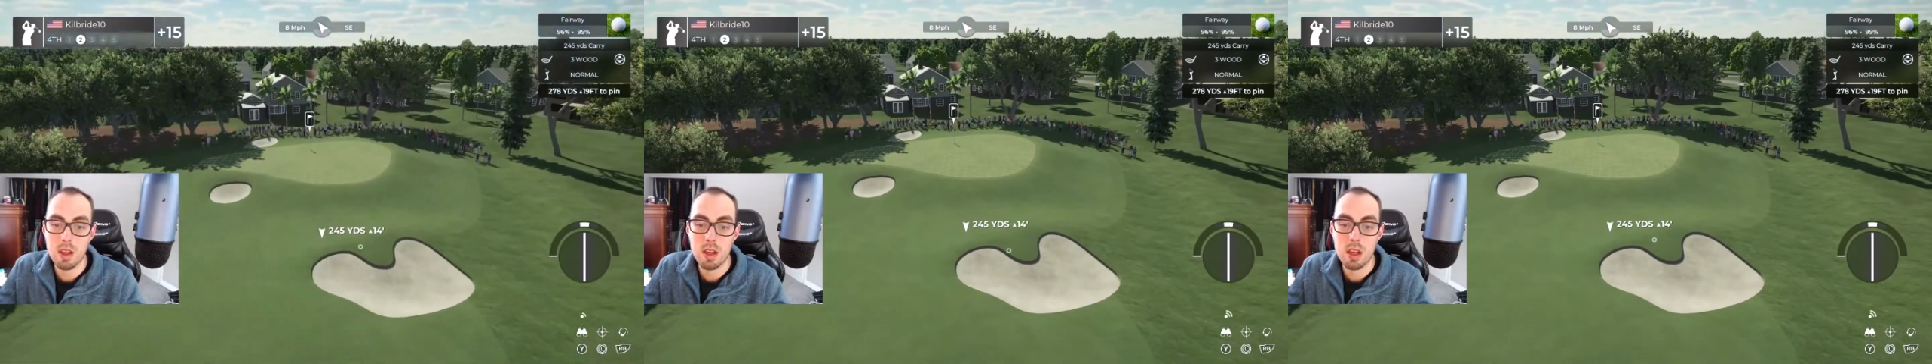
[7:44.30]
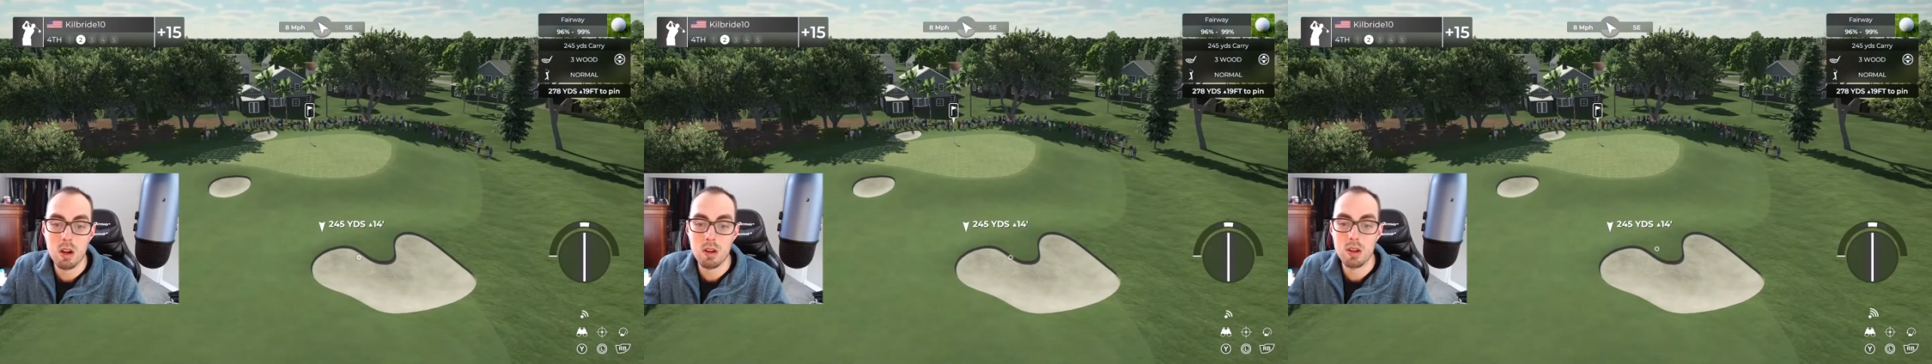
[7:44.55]

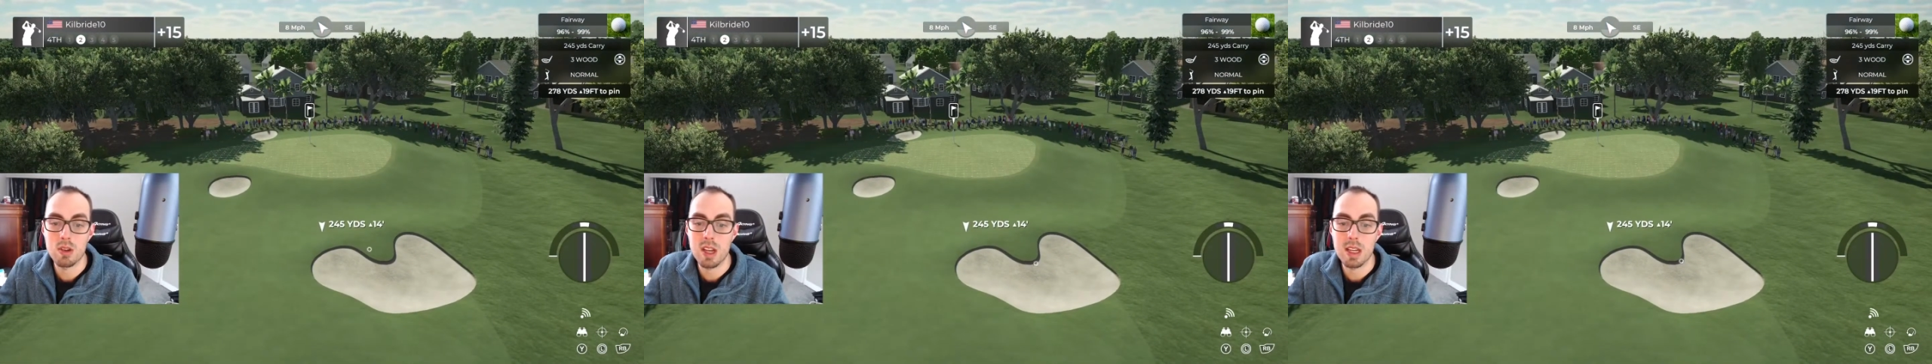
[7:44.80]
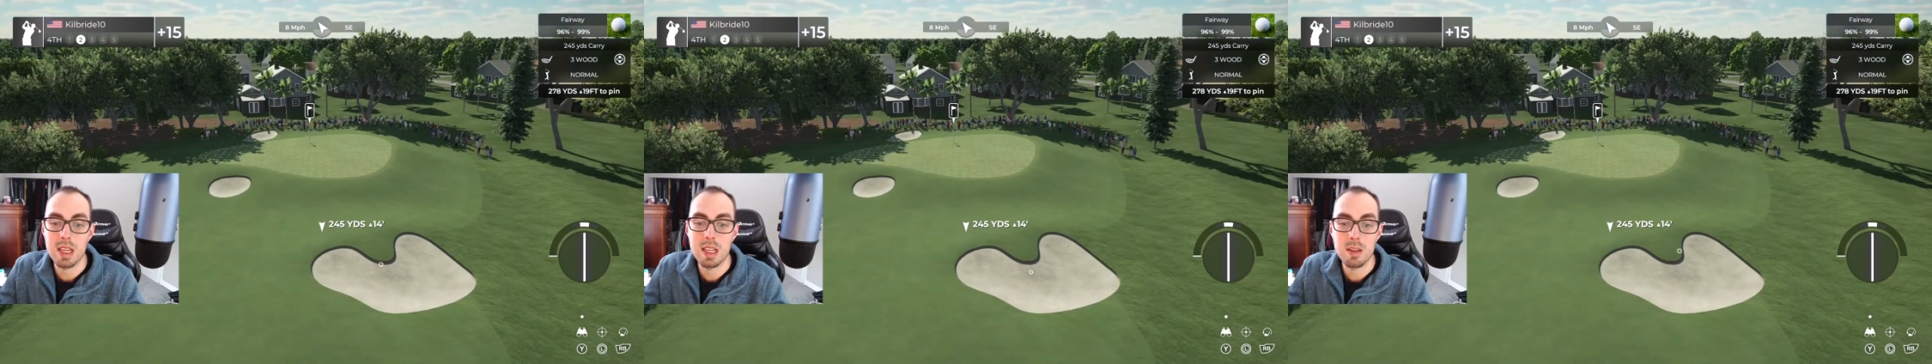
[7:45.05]
yardage
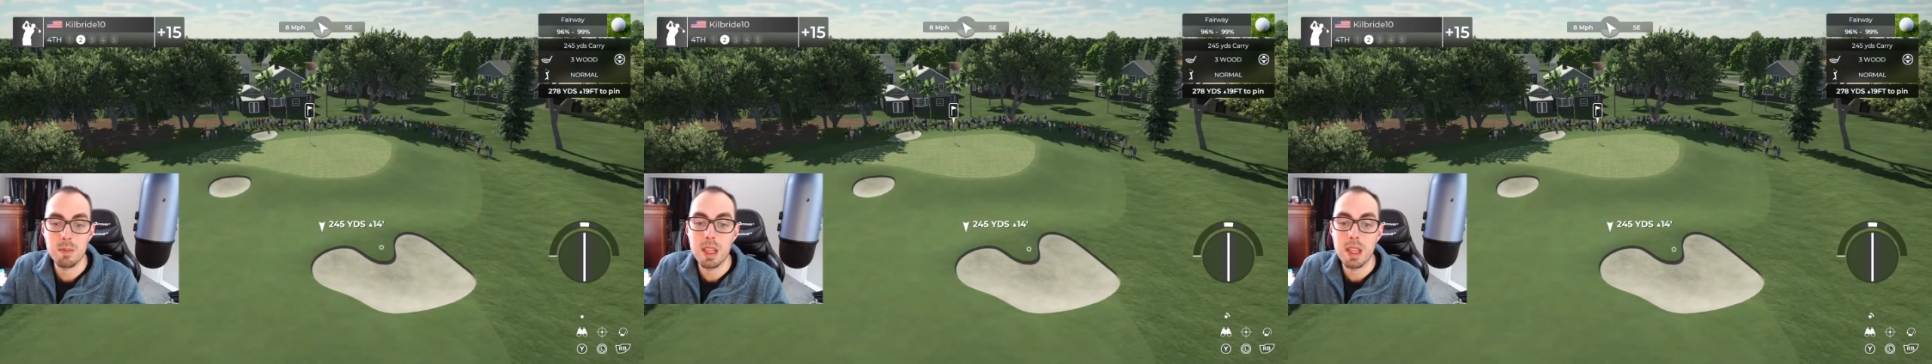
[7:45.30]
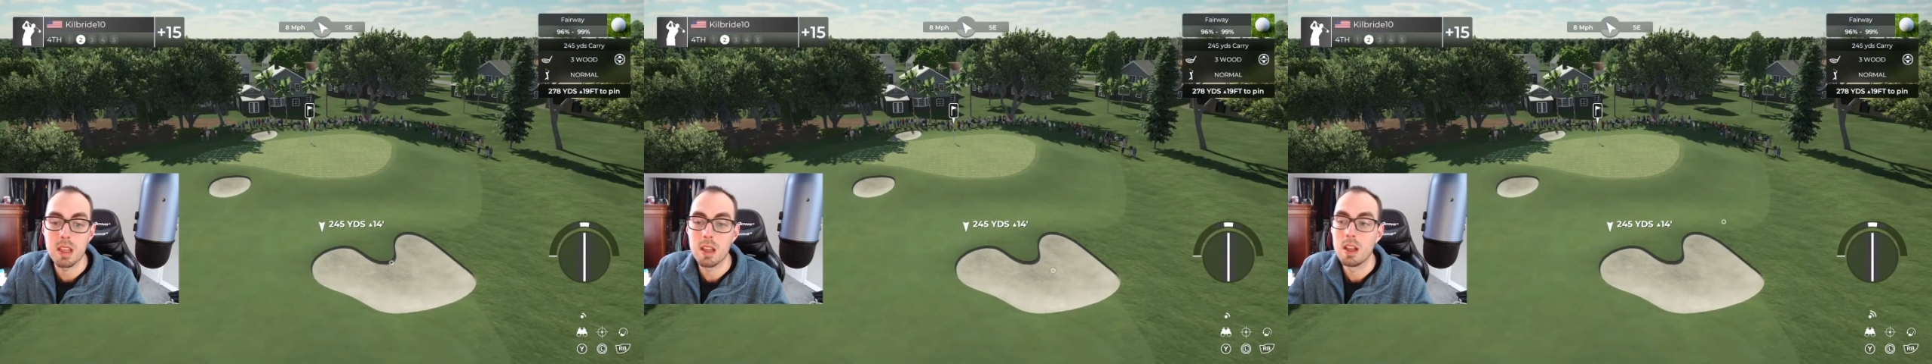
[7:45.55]
I need to
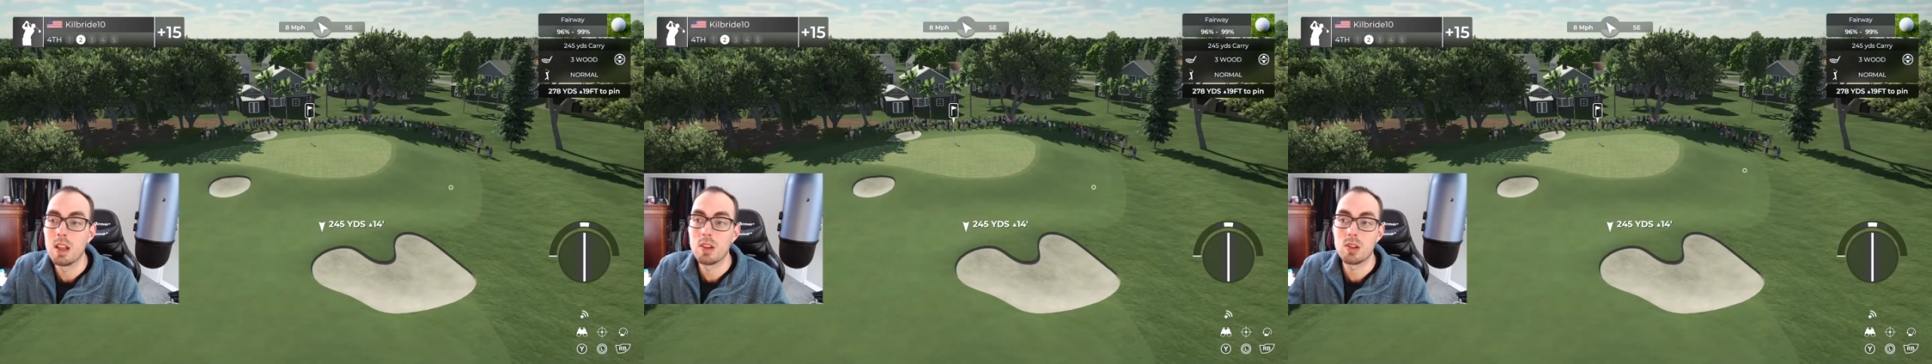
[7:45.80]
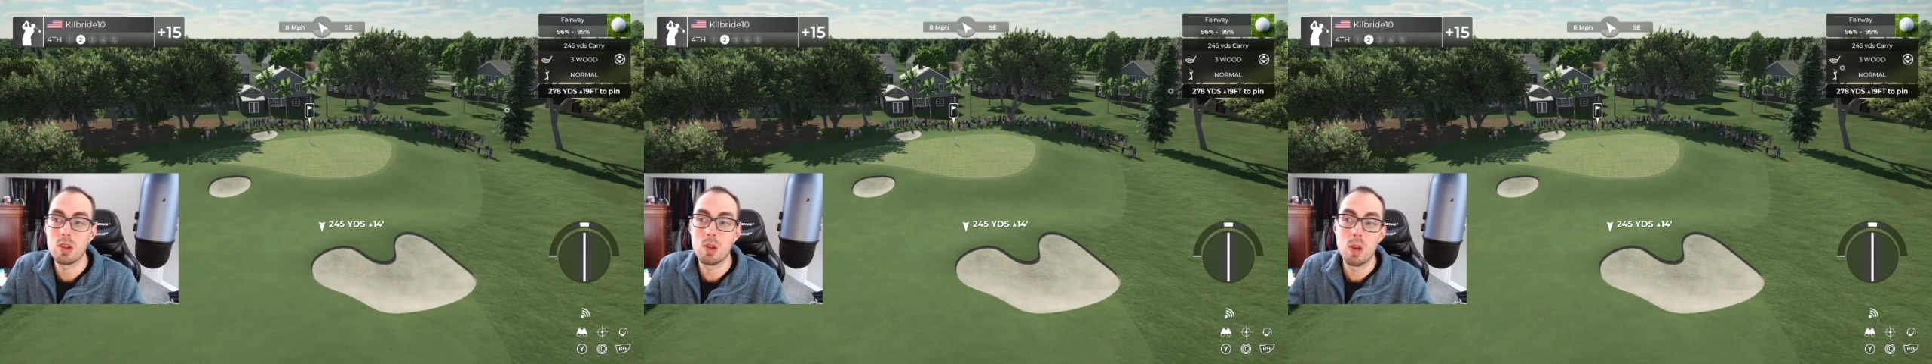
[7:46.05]
be.
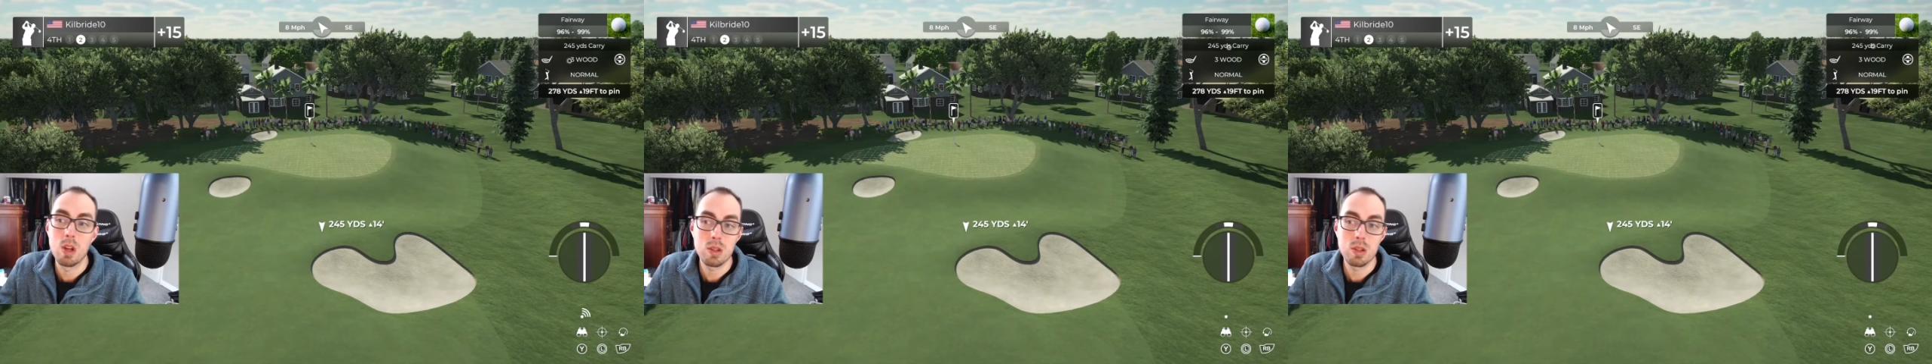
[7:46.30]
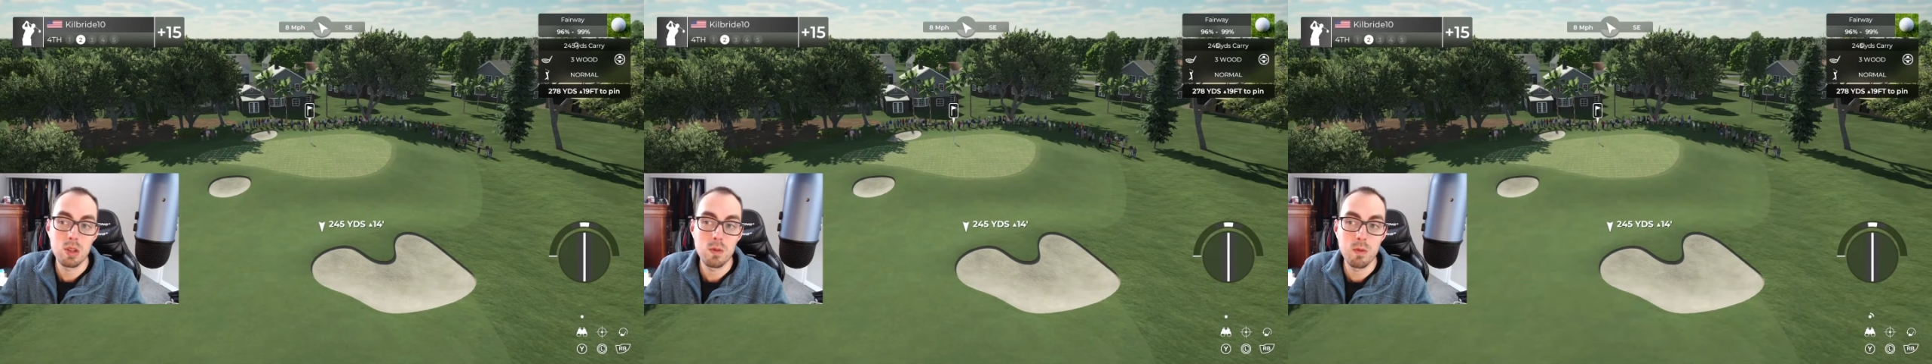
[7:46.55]
So
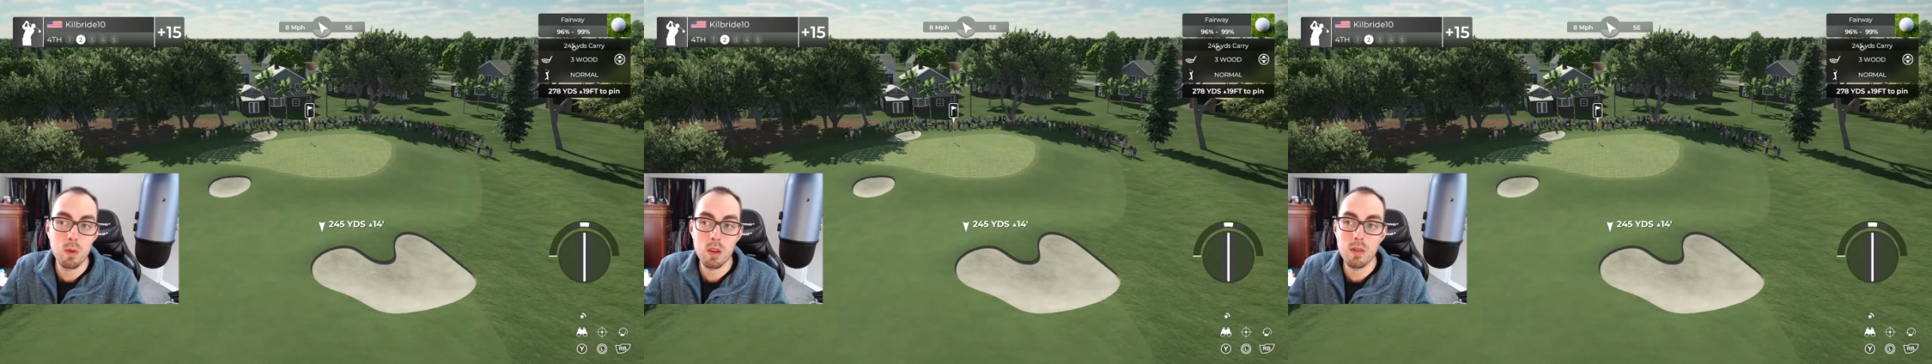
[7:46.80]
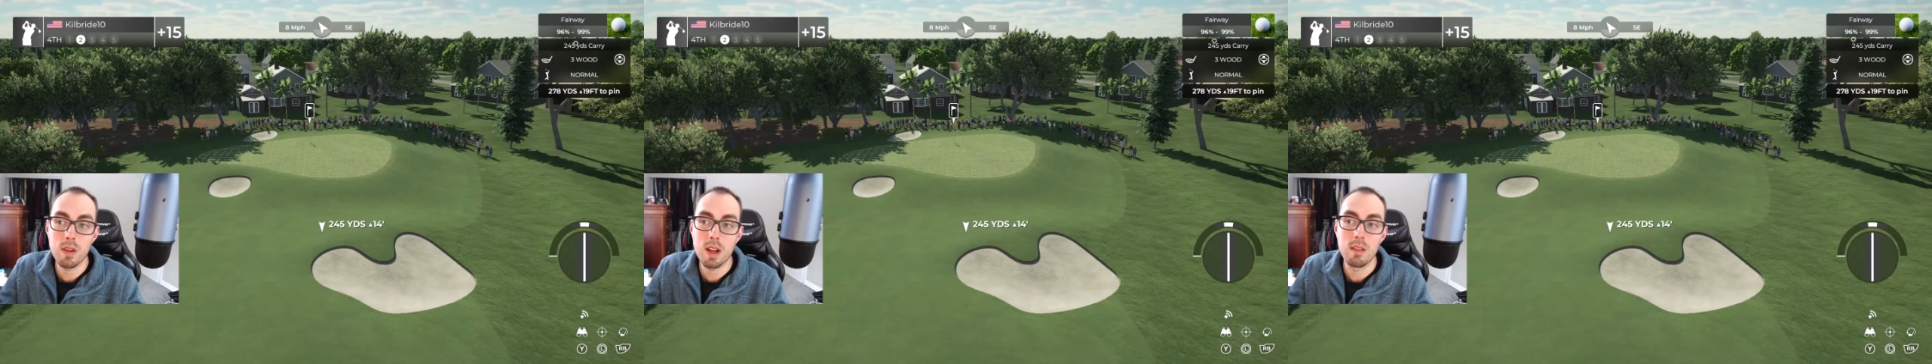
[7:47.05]

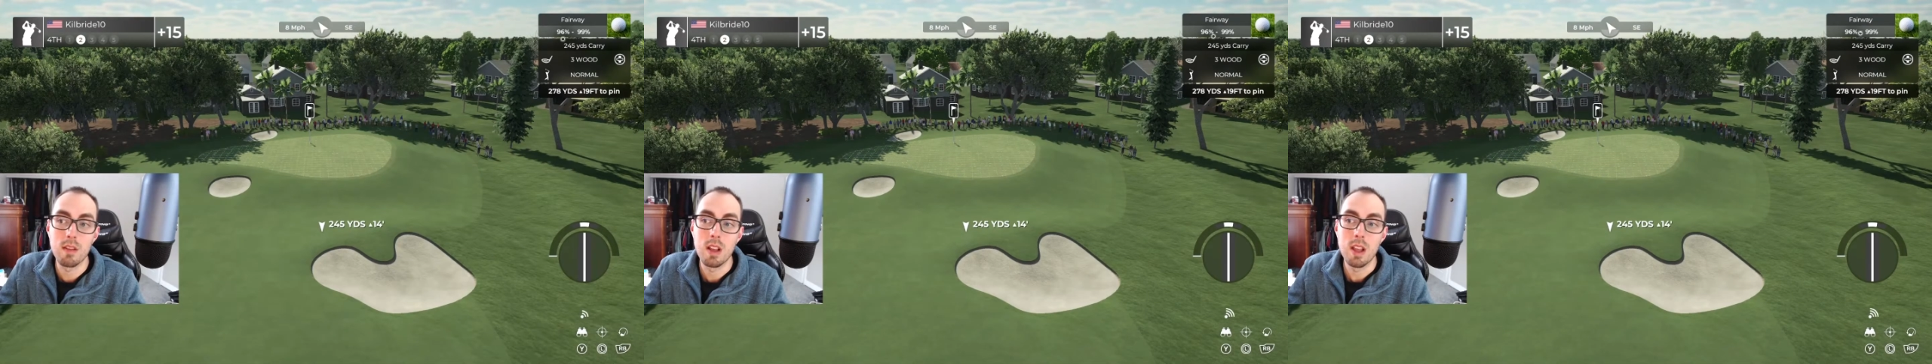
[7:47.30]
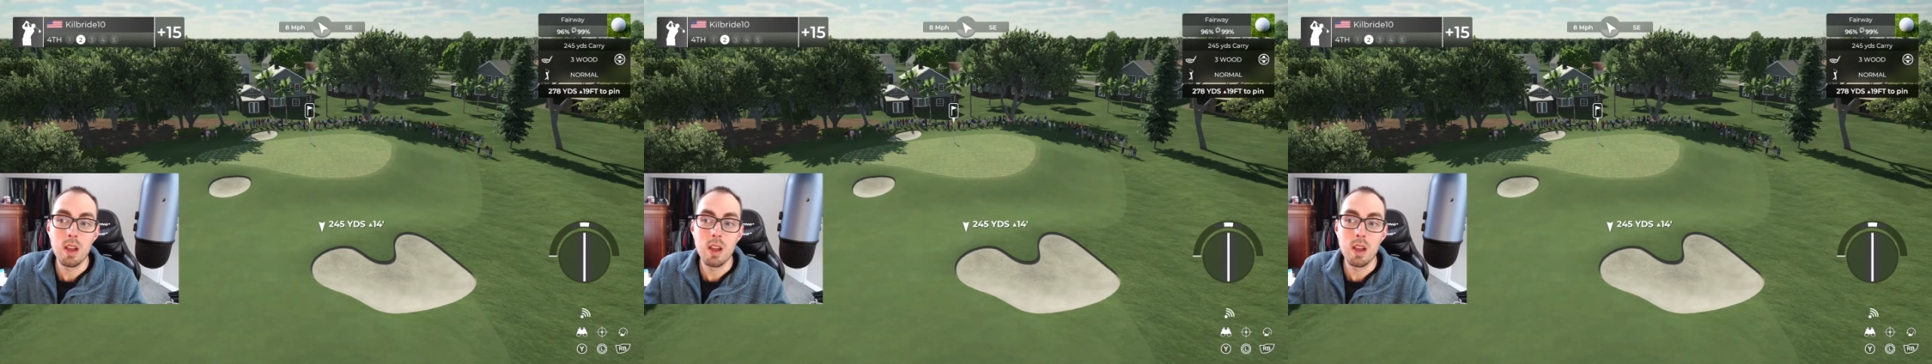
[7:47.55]
245.